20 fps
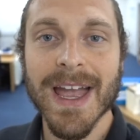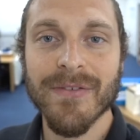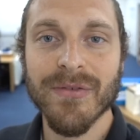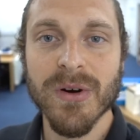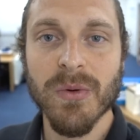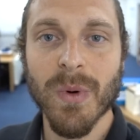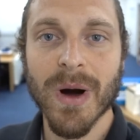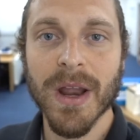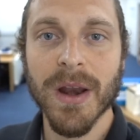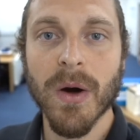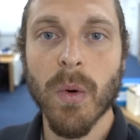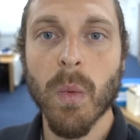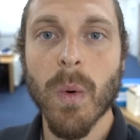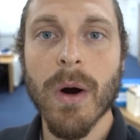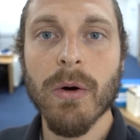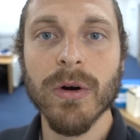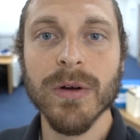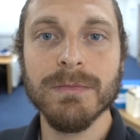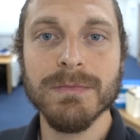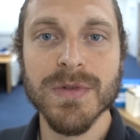everyone,
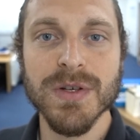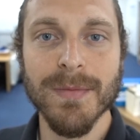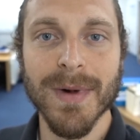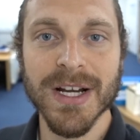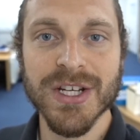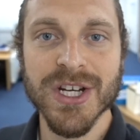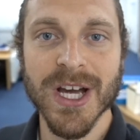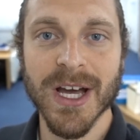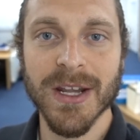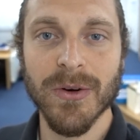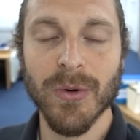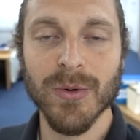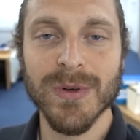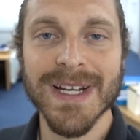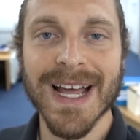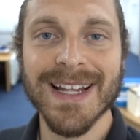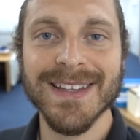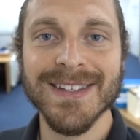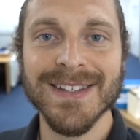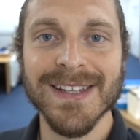welcome to my channel,
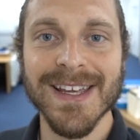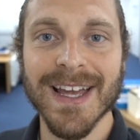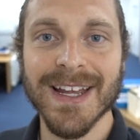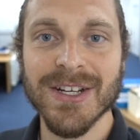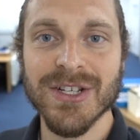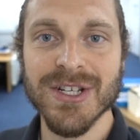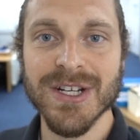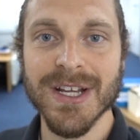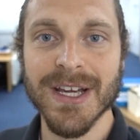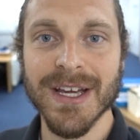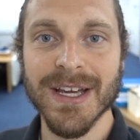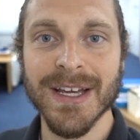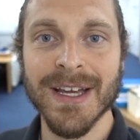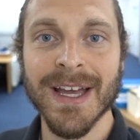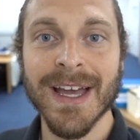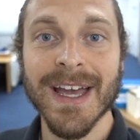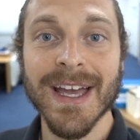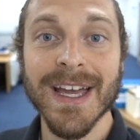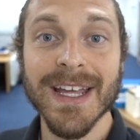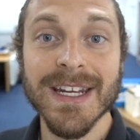Dan's the
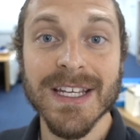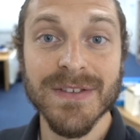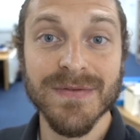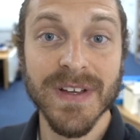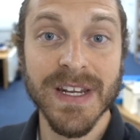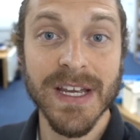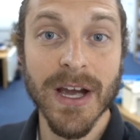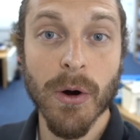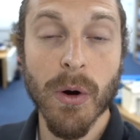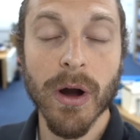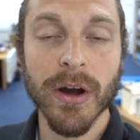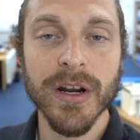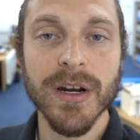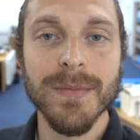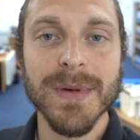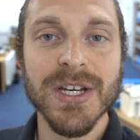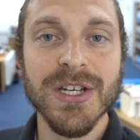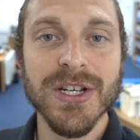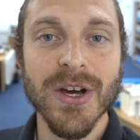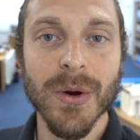Engineer. In this video, I'm going to
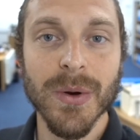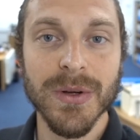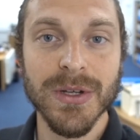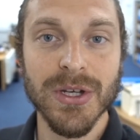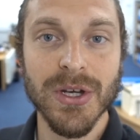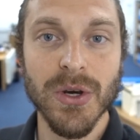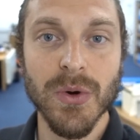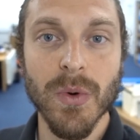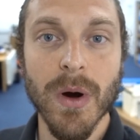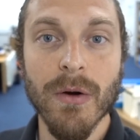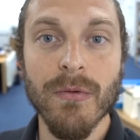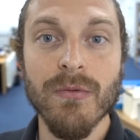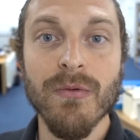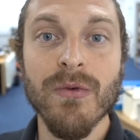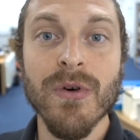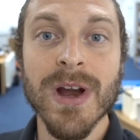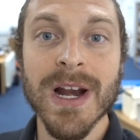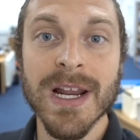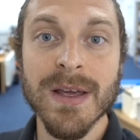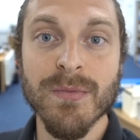be showing you a
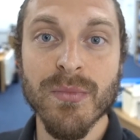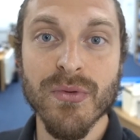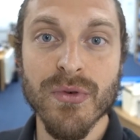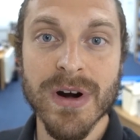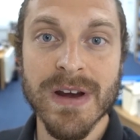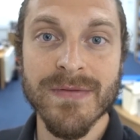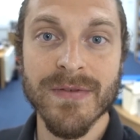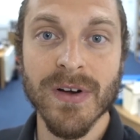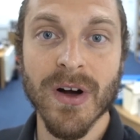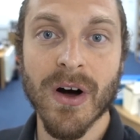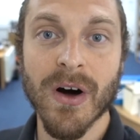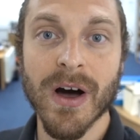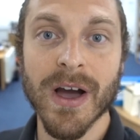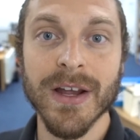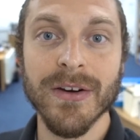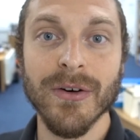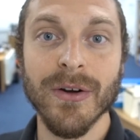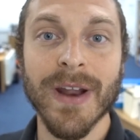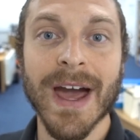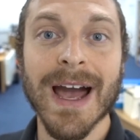really brief
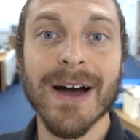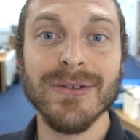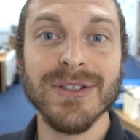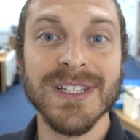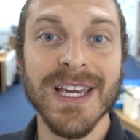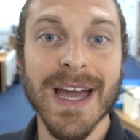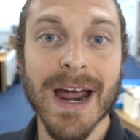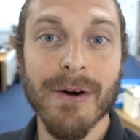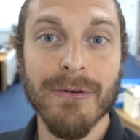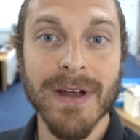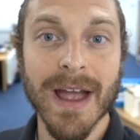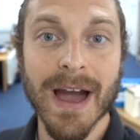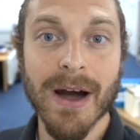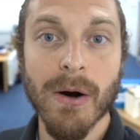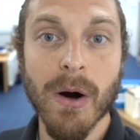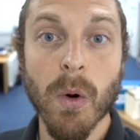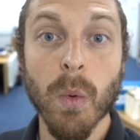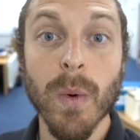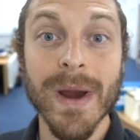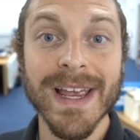guide on how to carry
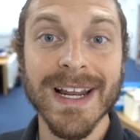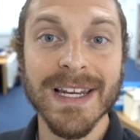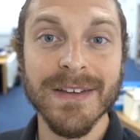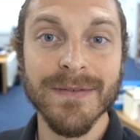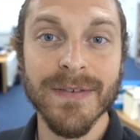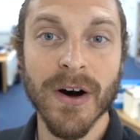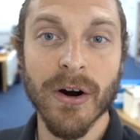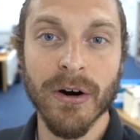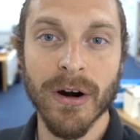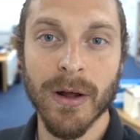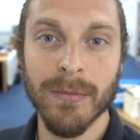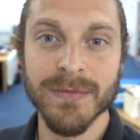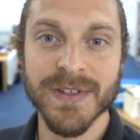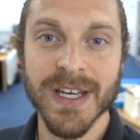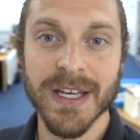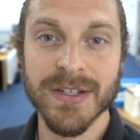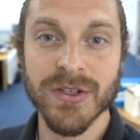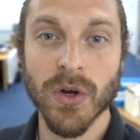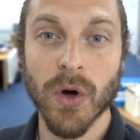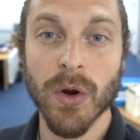out a weekly firearm
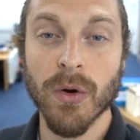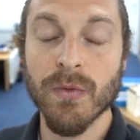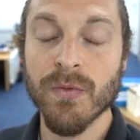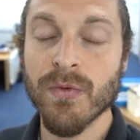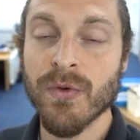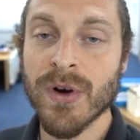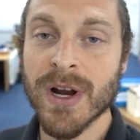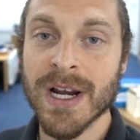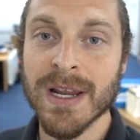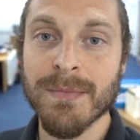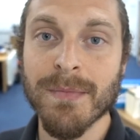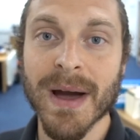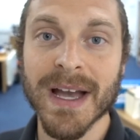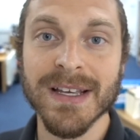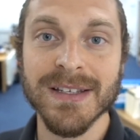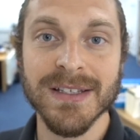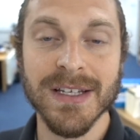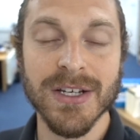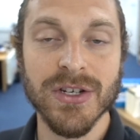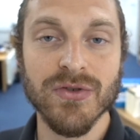test on a really
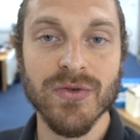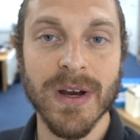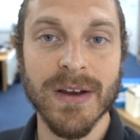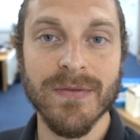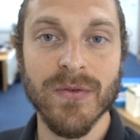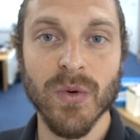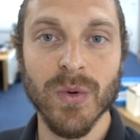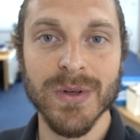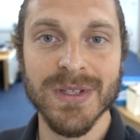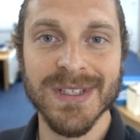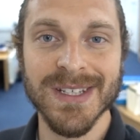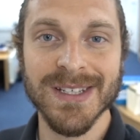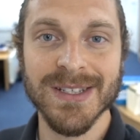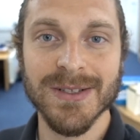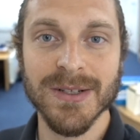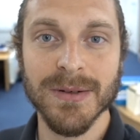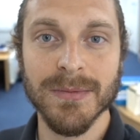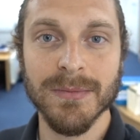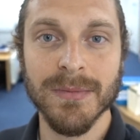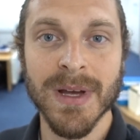basic, straightforward
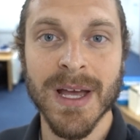system.